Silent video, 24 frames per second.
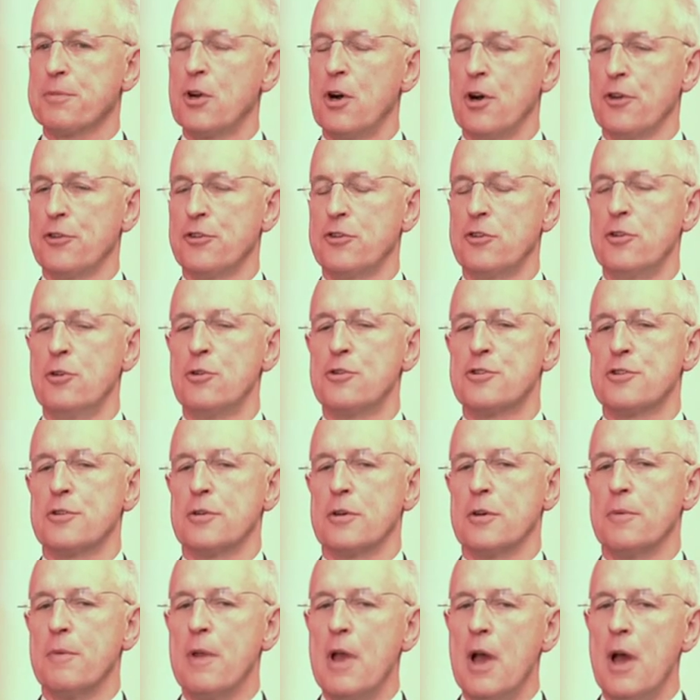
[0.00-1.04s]
cost
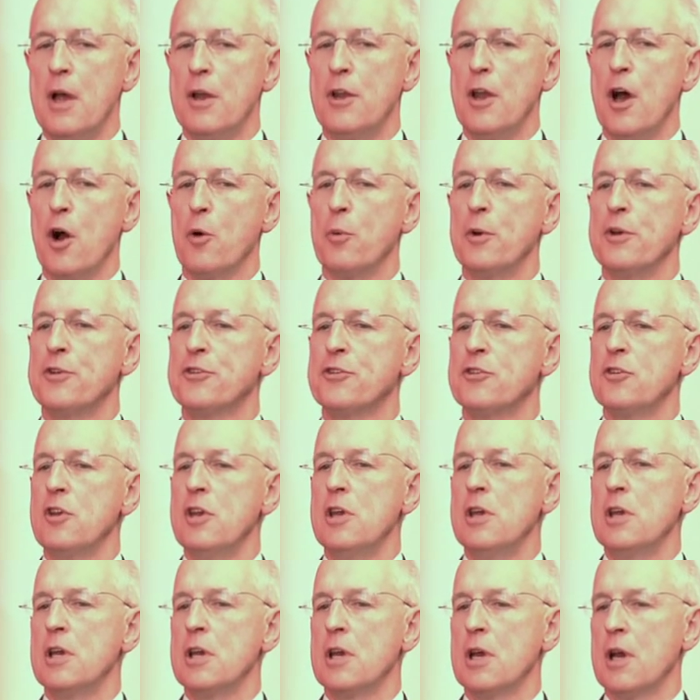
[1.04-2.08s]
neutral. Mm. Now we're
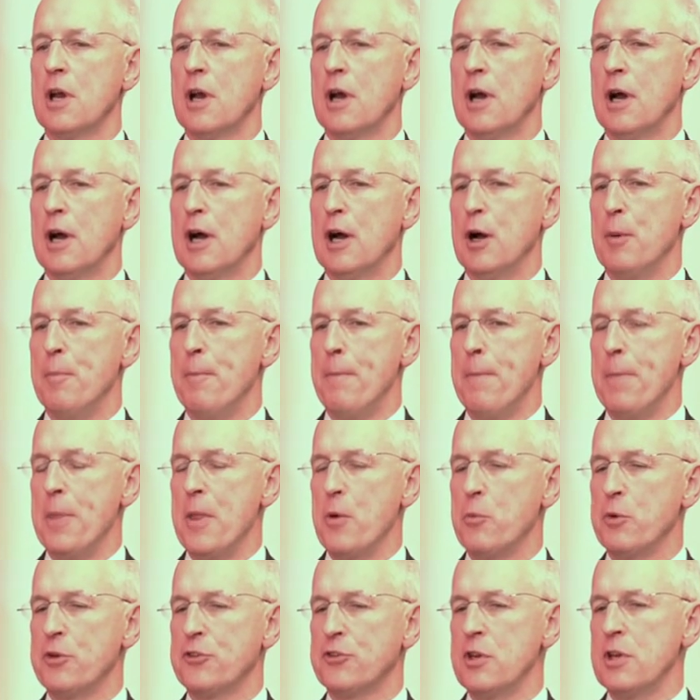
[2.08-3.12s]
seeing
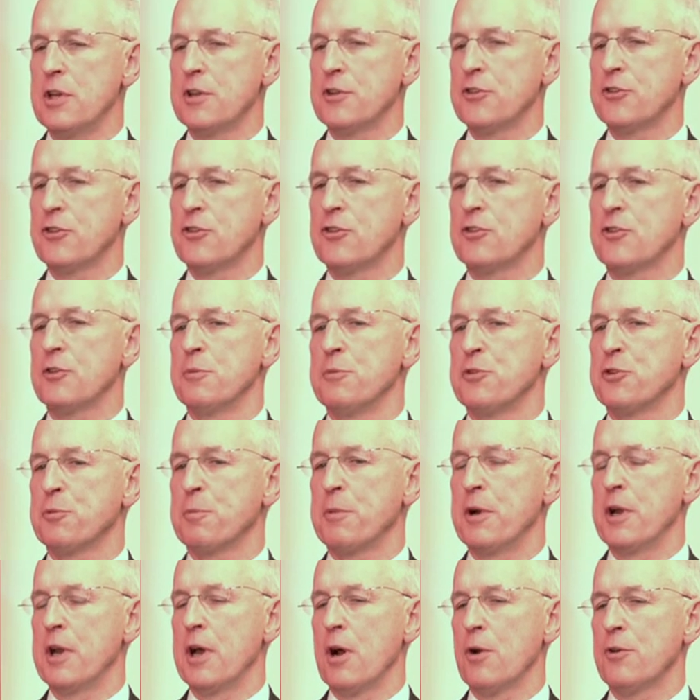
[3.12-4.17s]
the system
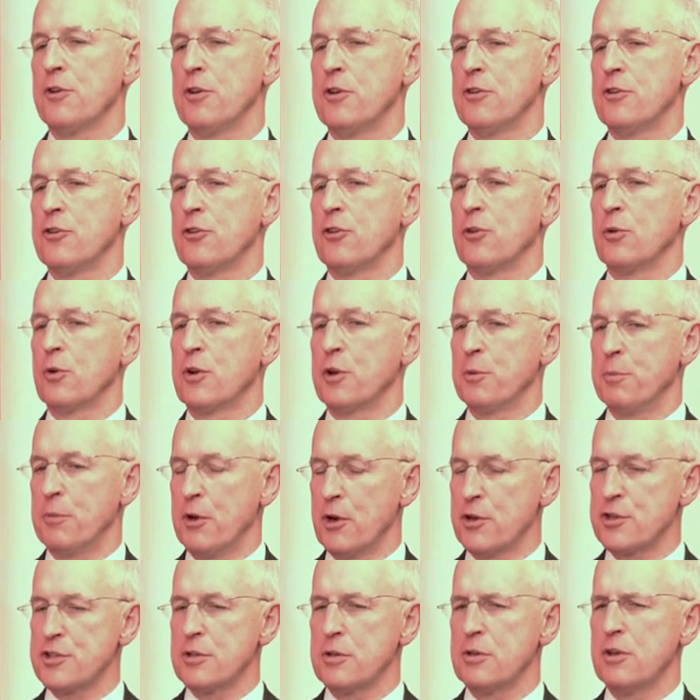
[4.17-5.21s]
spread out into
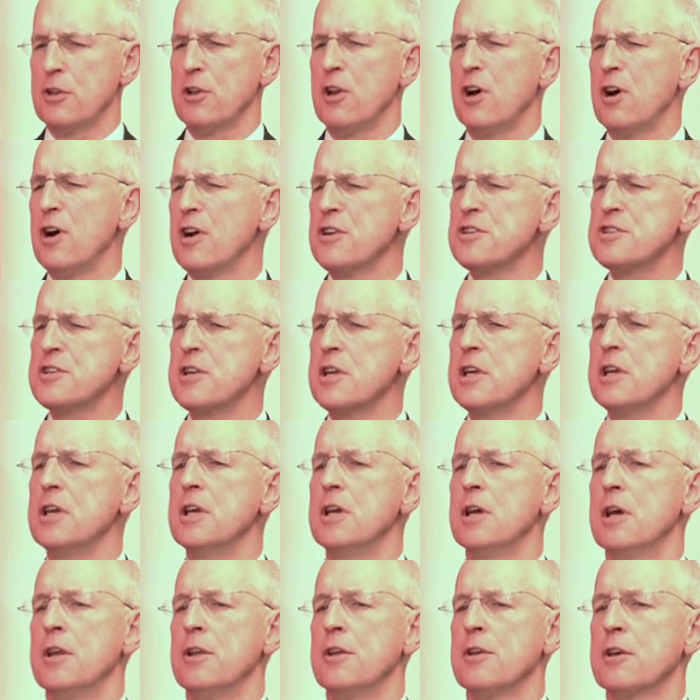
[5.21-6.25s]
commercial.
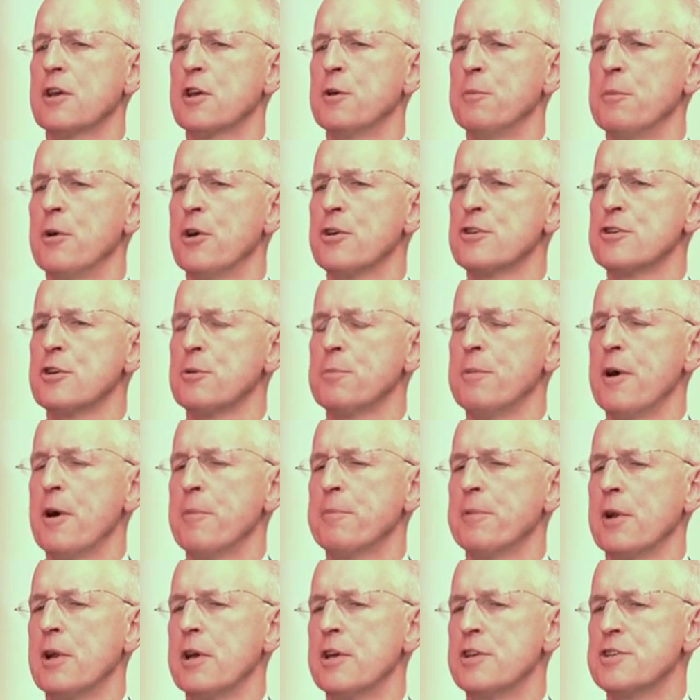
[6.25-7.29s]
Largely in the commercial
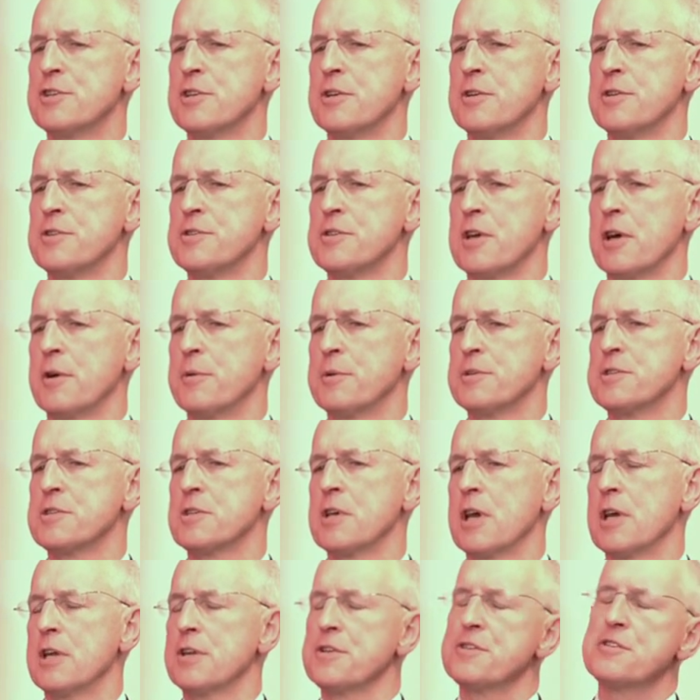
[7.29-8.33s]
populations, I would
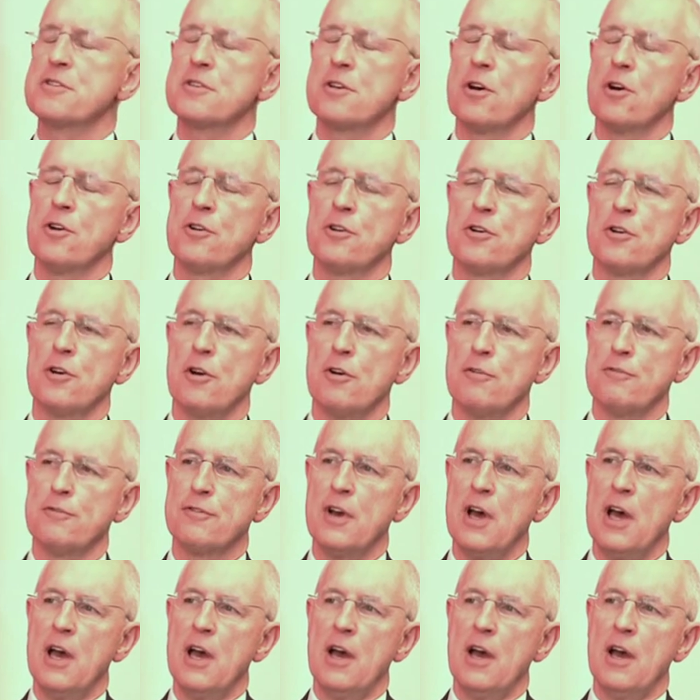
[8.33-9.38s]
say it started off
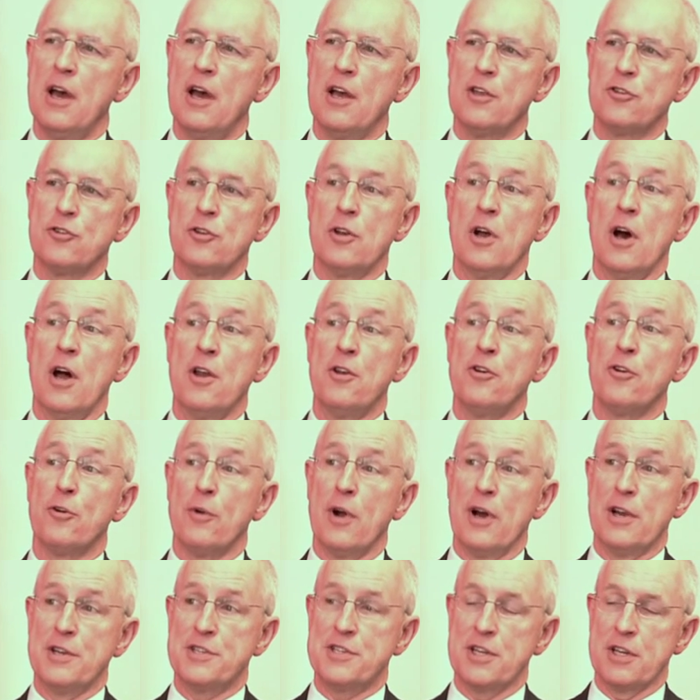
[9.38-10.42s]
as an
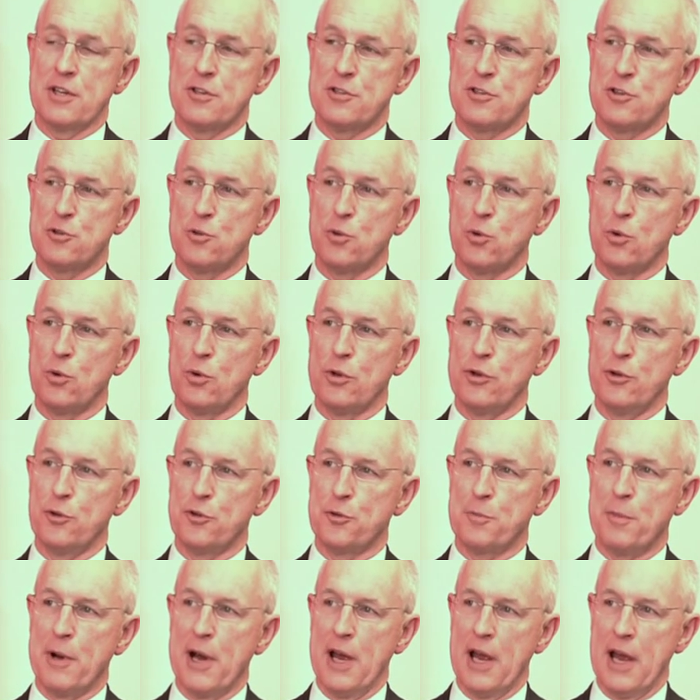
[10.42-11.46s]
underwriting tool
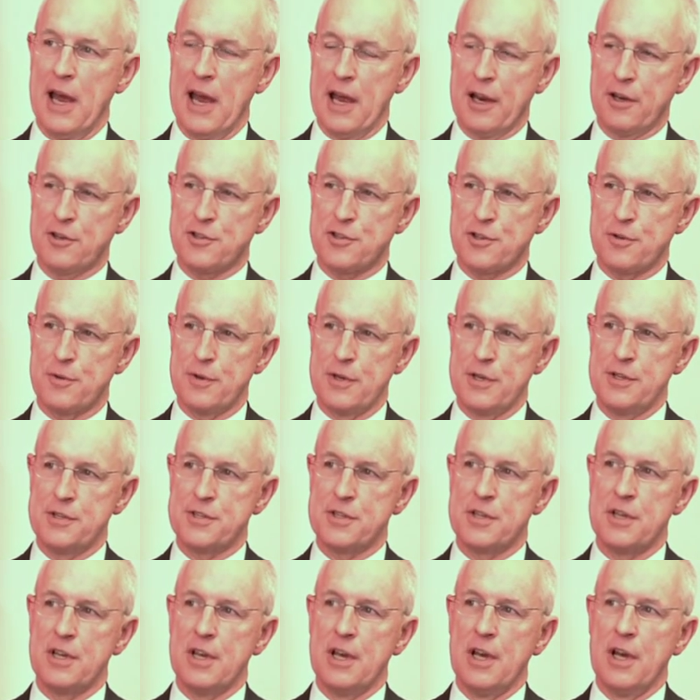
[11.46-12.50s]
used by
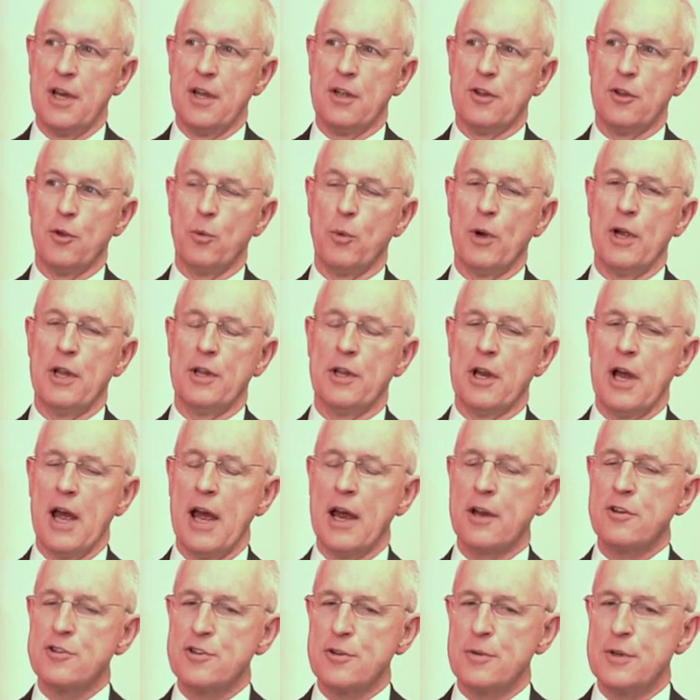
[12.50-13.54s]
actuaries. The way that
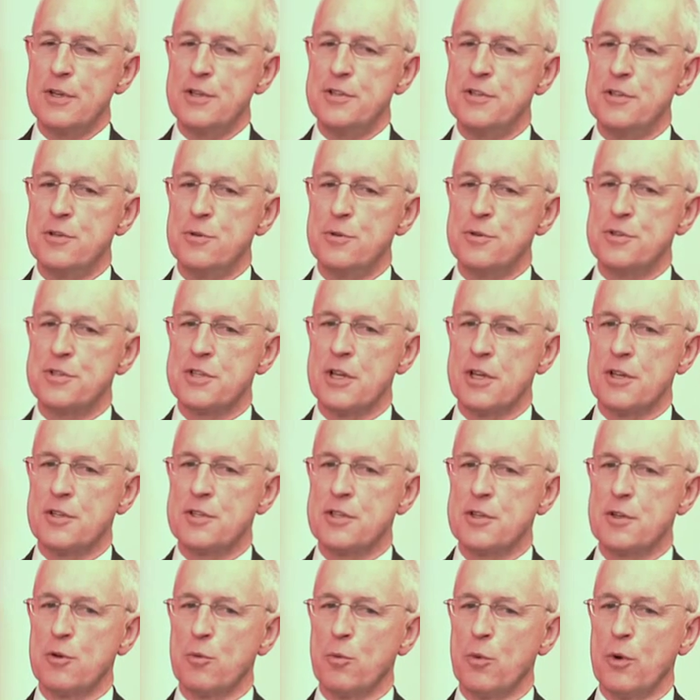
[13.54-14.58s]
actuaries used
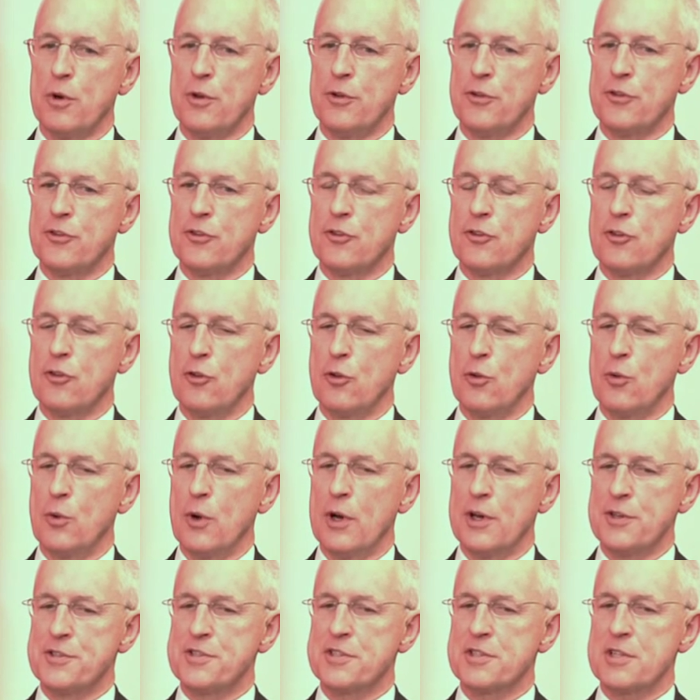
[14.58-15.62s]
it was
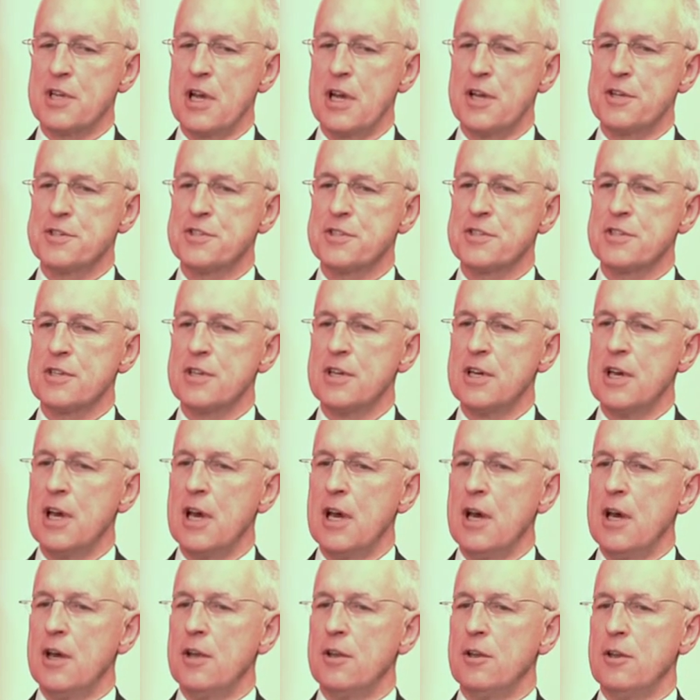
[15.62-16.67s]
to assess
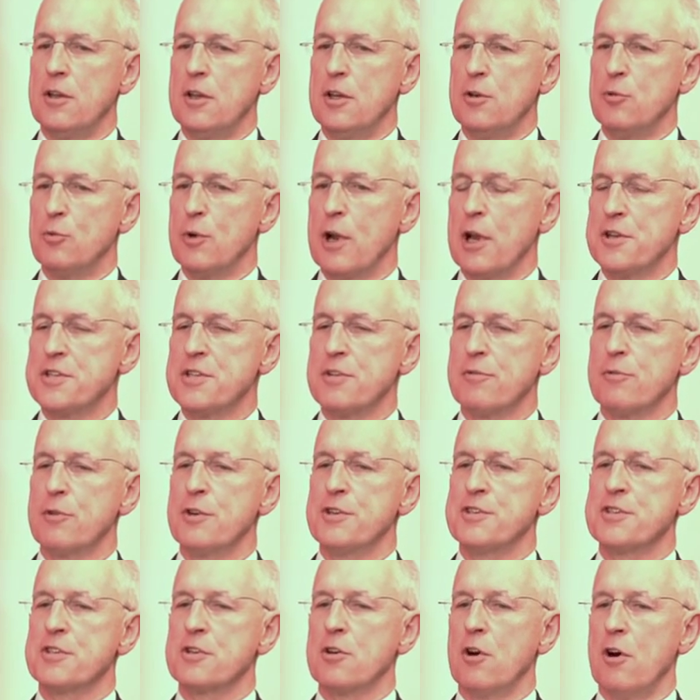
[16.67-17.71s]
the relative
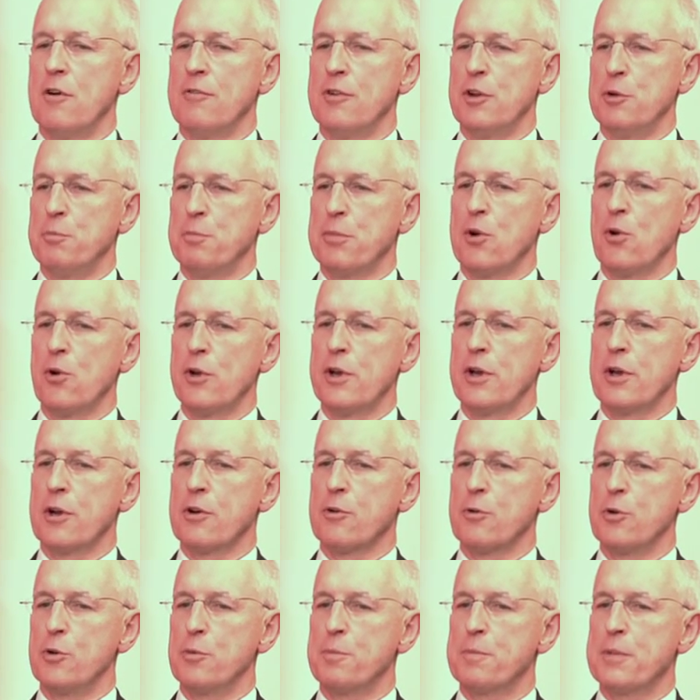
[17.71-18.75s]
risk of an employer
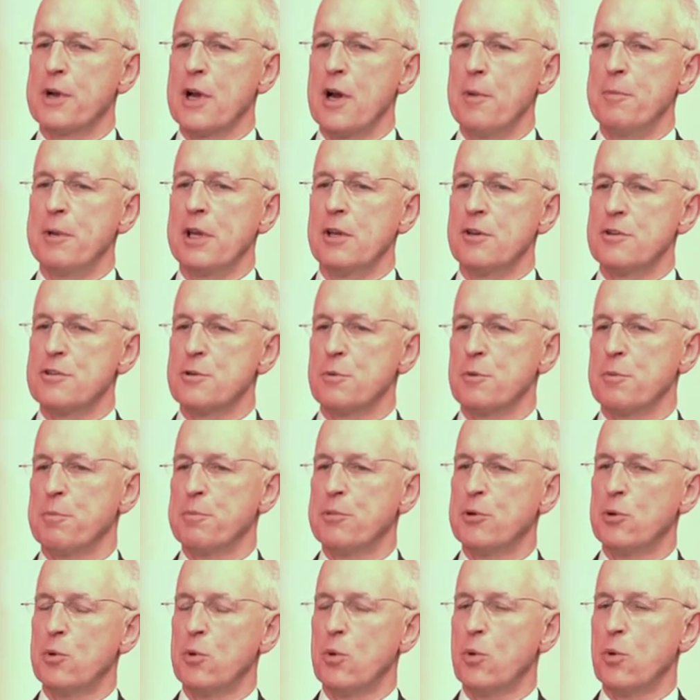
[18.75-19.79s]
group coming into a
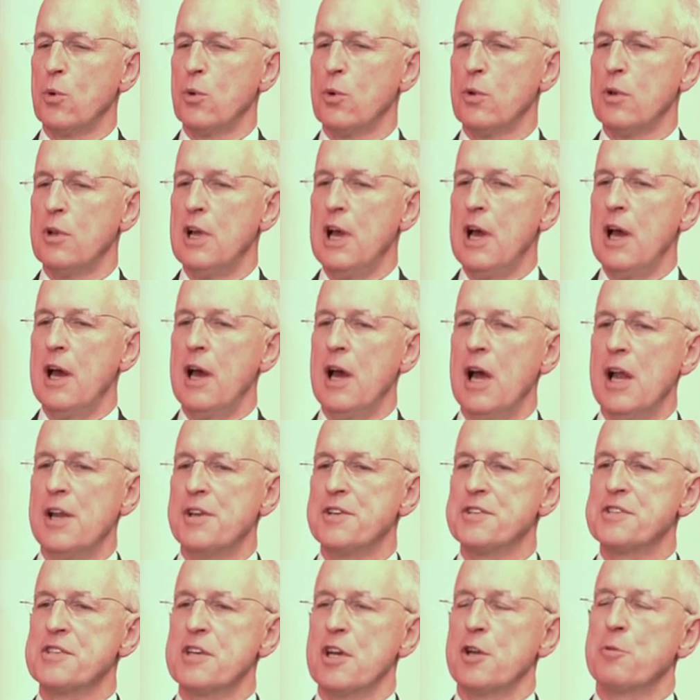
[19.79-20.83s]
pool and
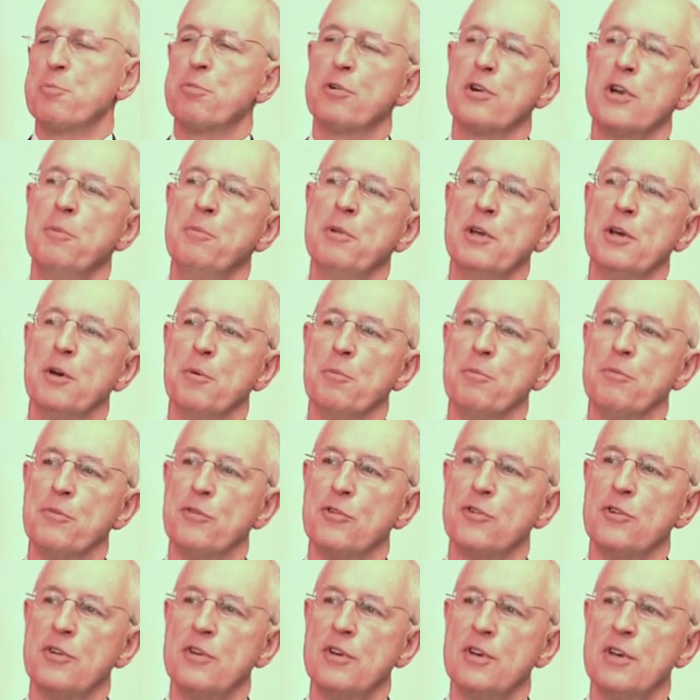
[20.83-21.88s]
to set
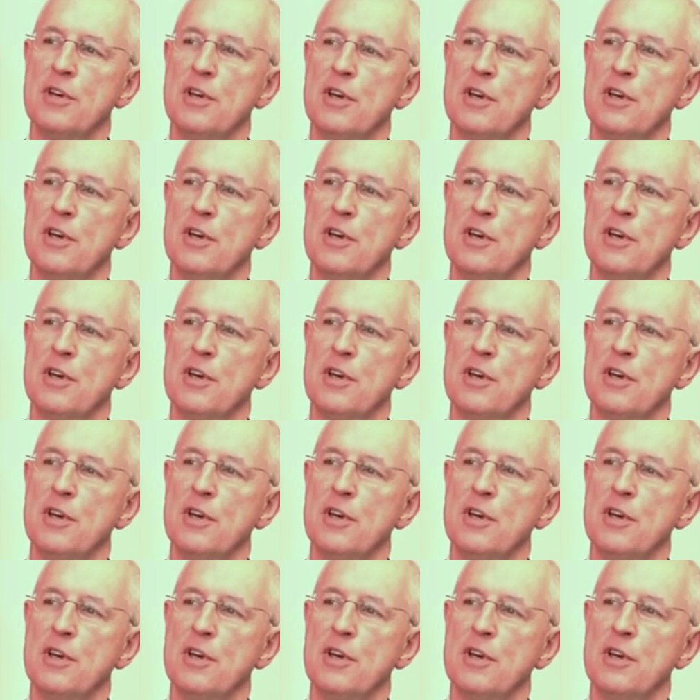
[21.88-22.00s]
premiums